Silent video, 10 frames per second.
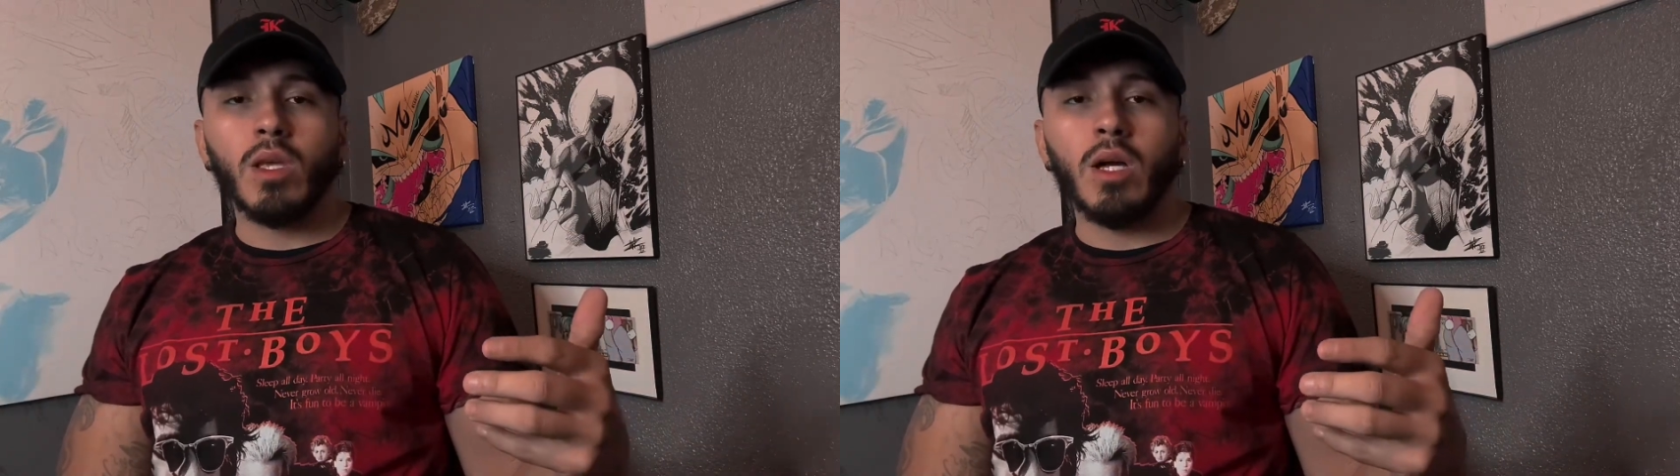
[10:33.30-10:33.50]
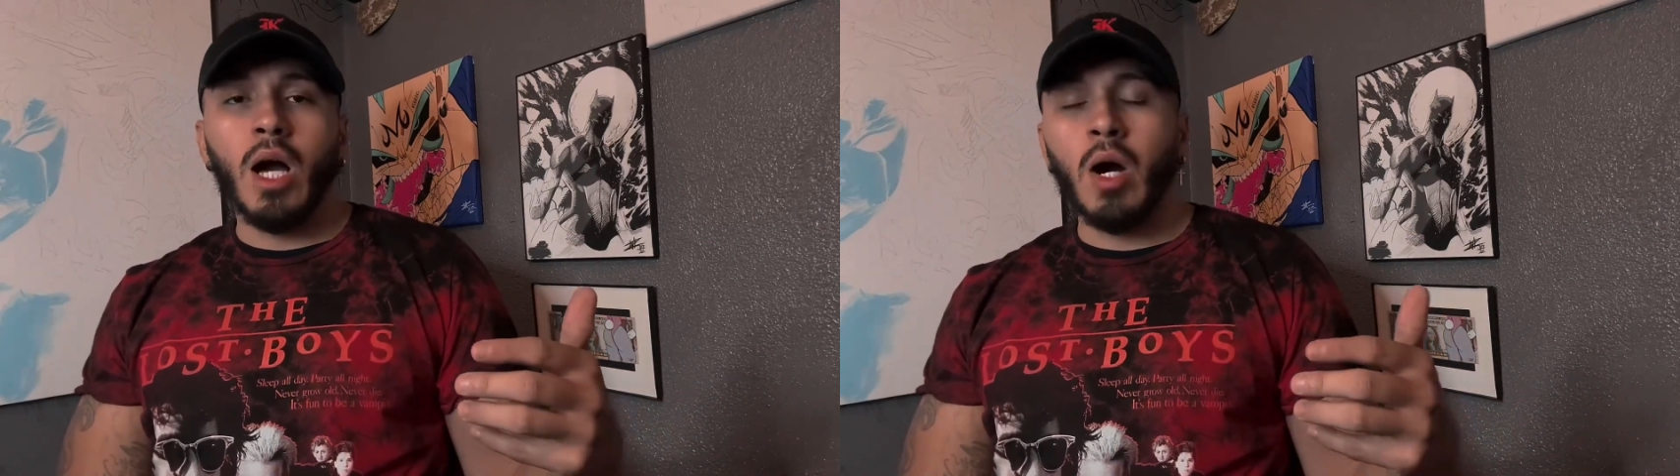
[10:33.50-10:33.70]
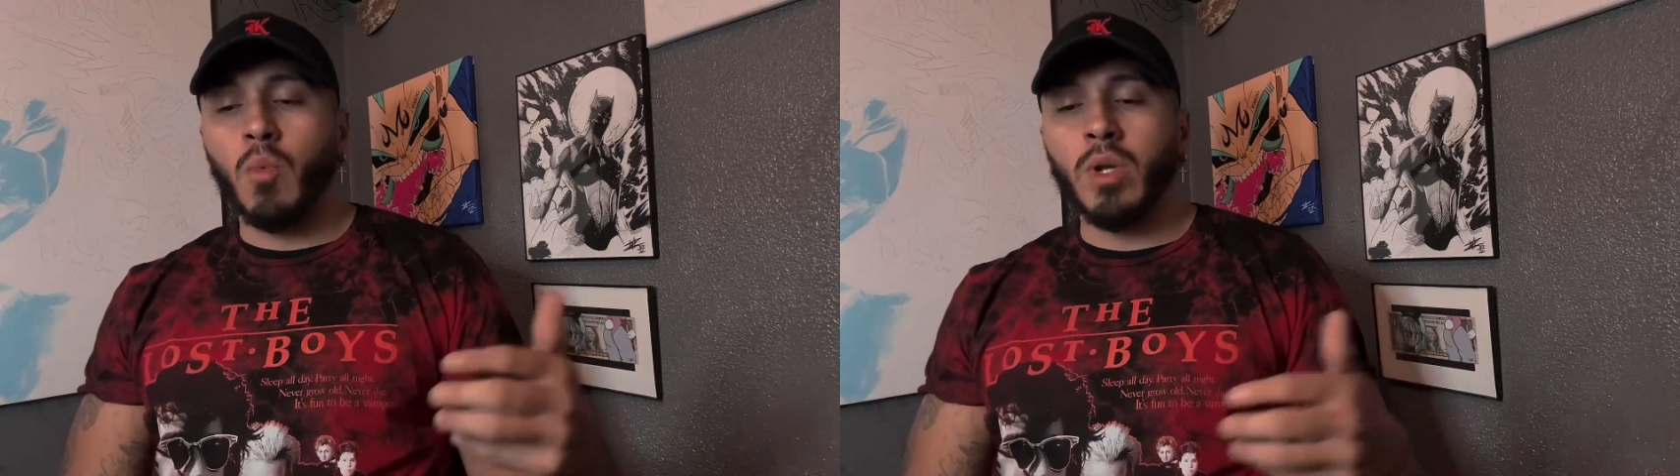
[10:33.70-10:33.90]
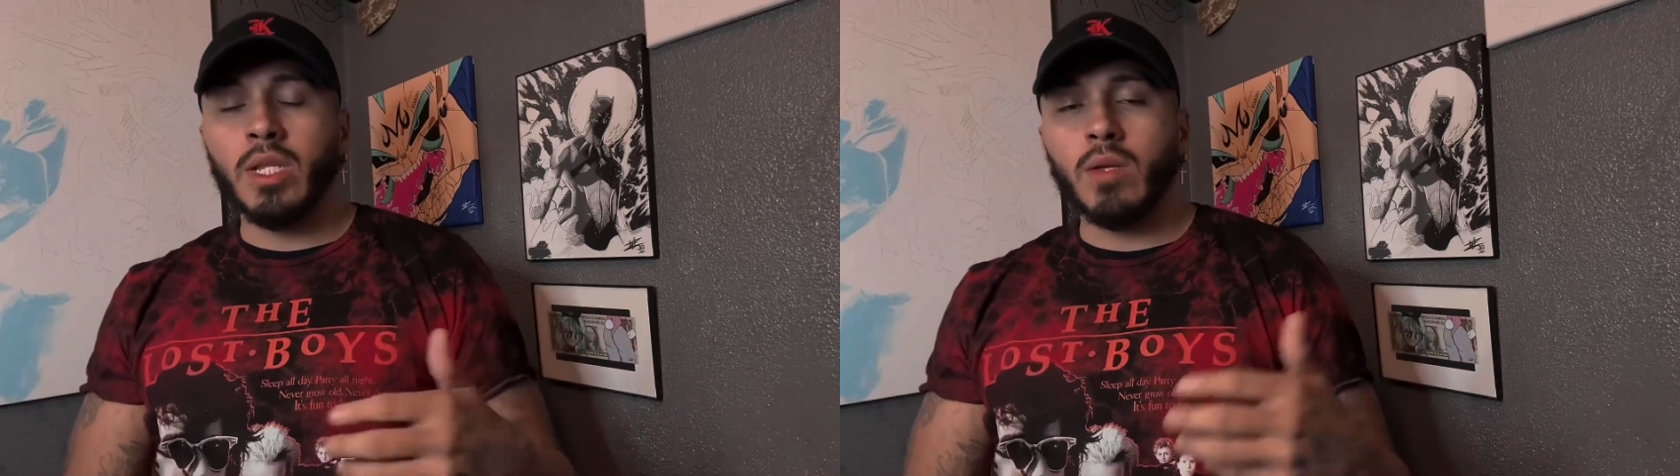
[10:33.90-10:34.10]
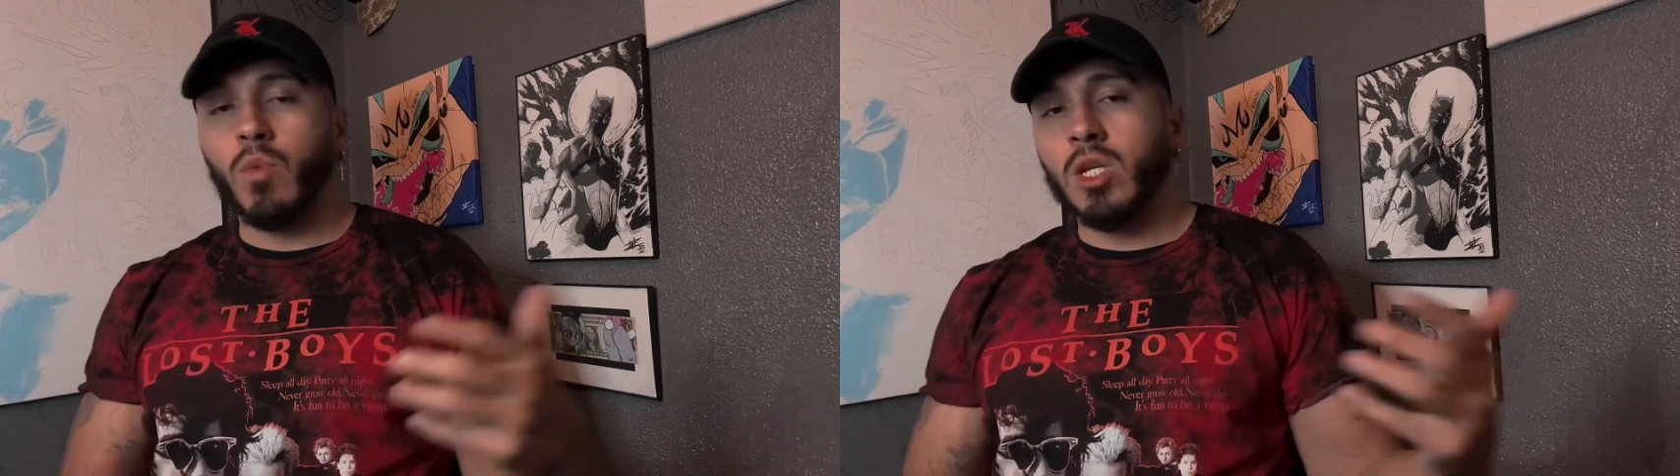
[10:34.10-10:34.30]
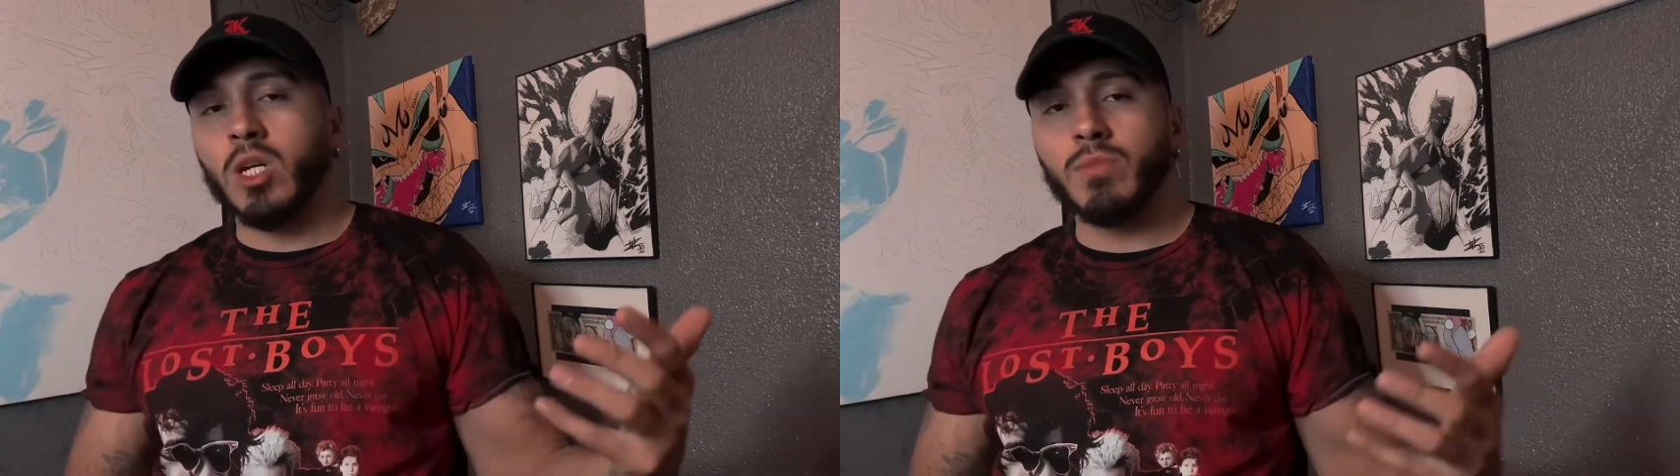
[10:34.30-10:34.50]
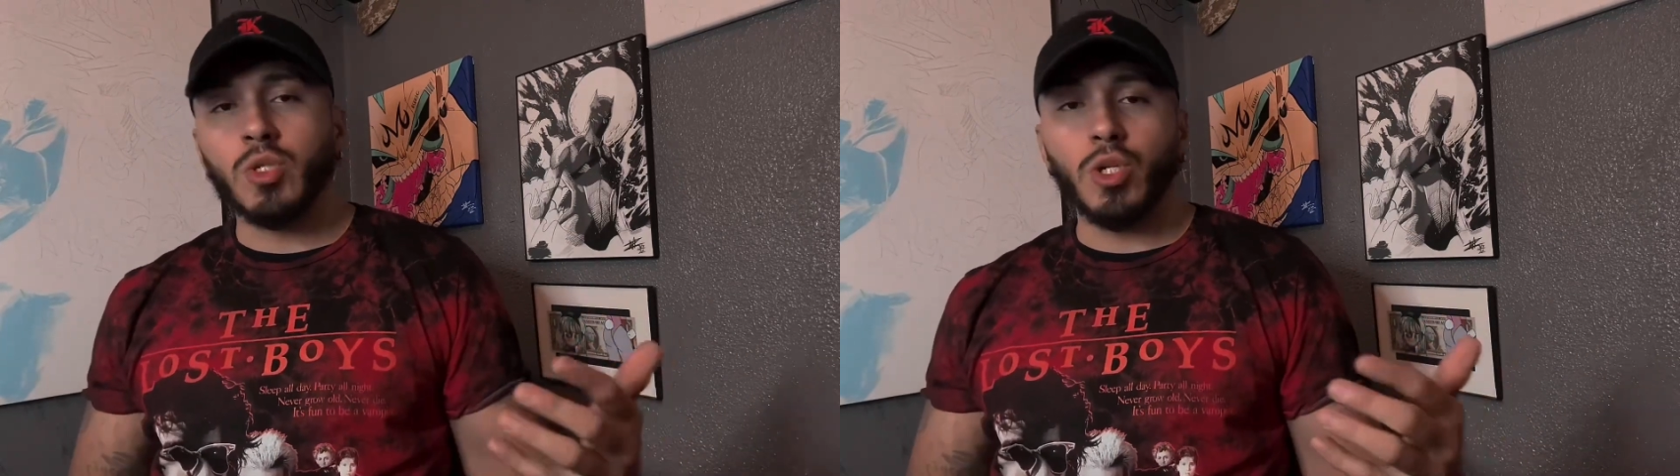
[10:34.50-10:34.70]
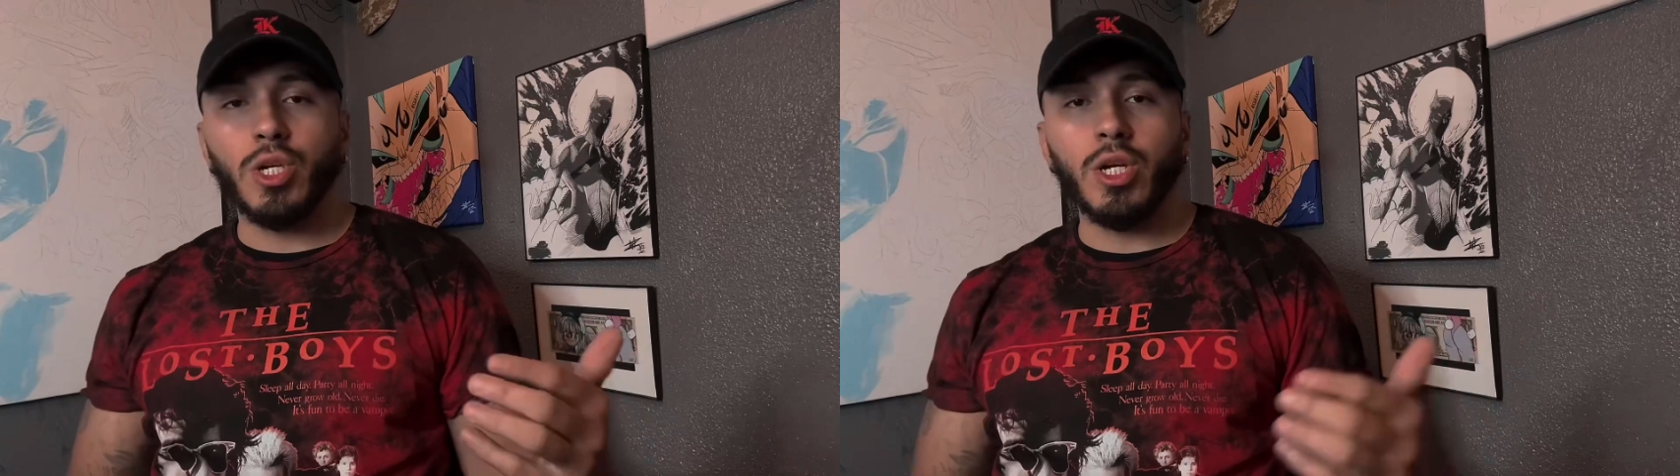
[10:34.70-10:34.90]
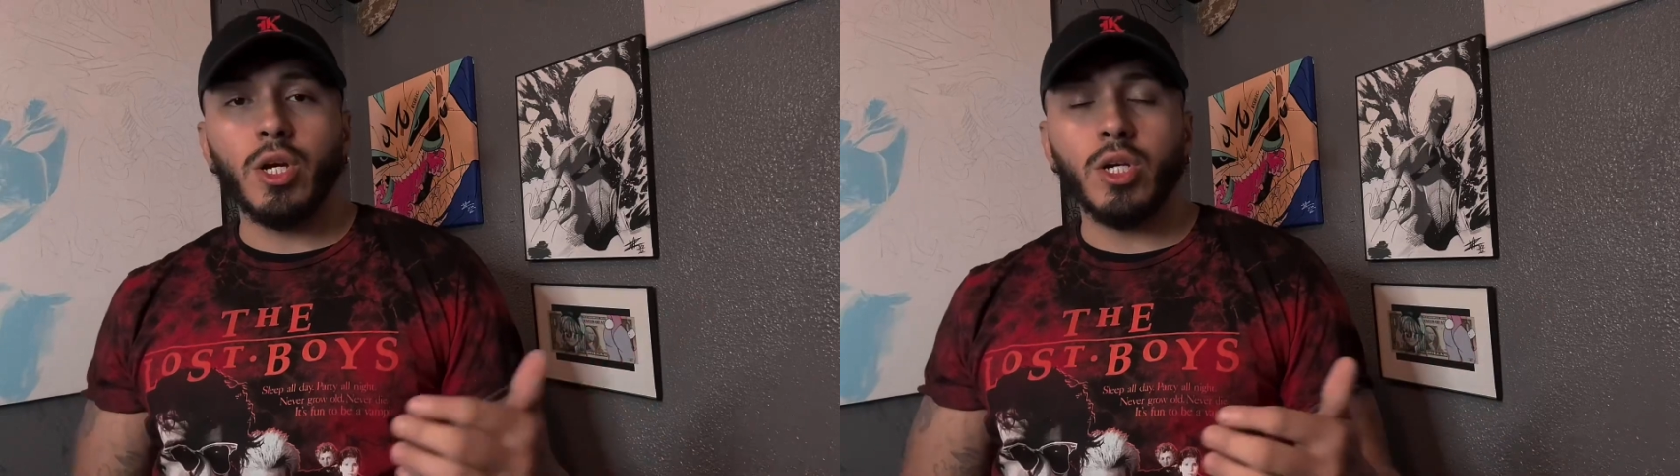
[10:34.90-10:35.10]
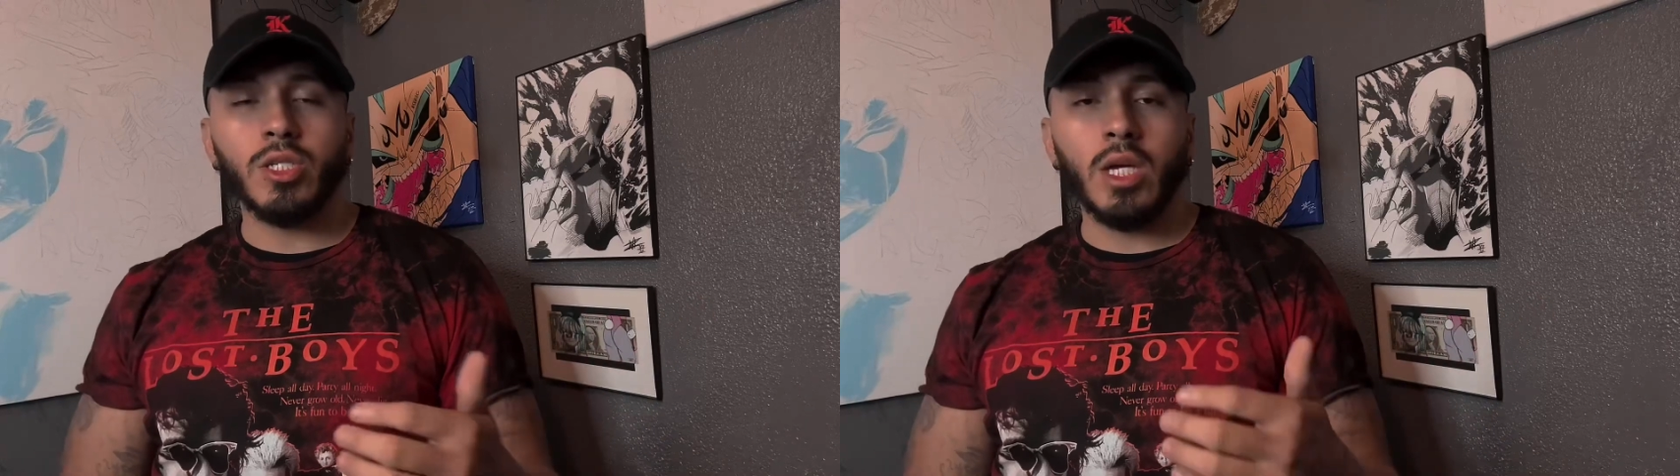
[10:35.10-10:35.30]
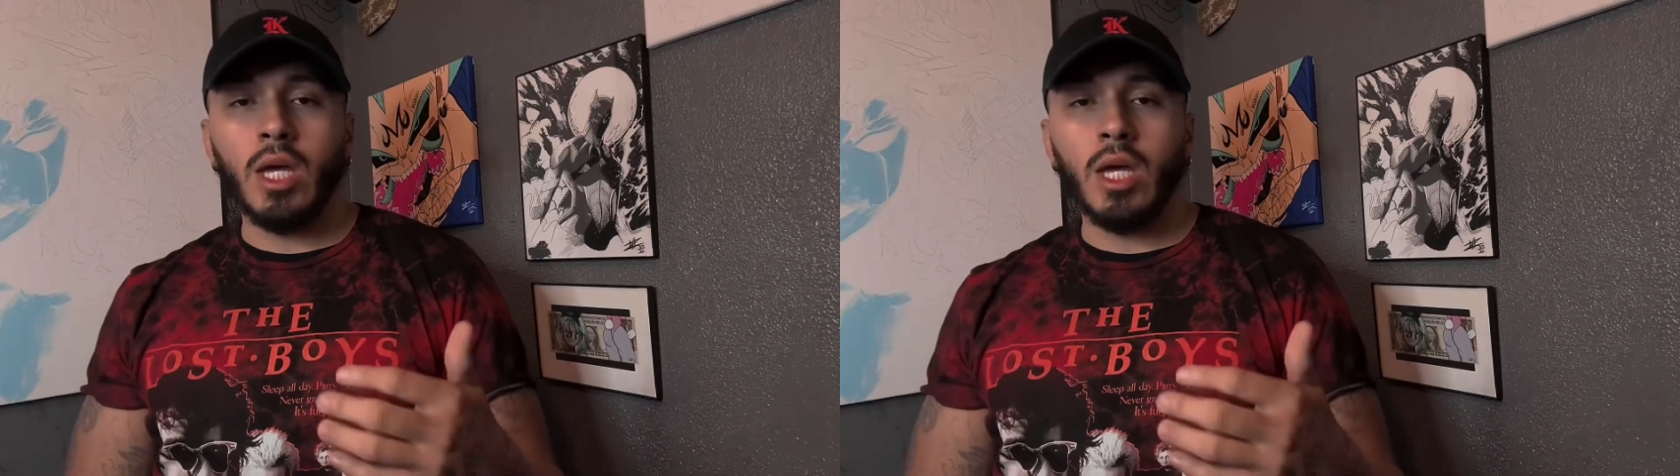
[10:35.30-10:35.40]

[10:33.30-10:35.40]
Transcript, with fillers: uh, when when it comes to years and,